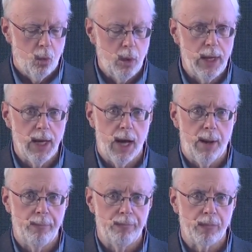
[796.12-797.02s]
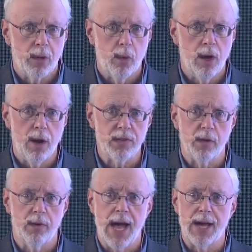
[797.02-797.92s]
we, um, we
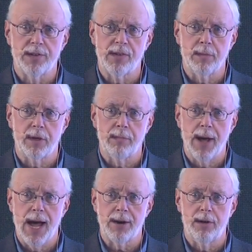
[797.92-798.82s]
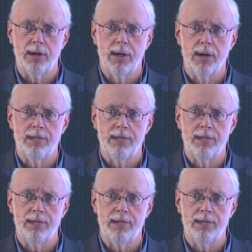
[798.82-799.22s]
also had a similar pattern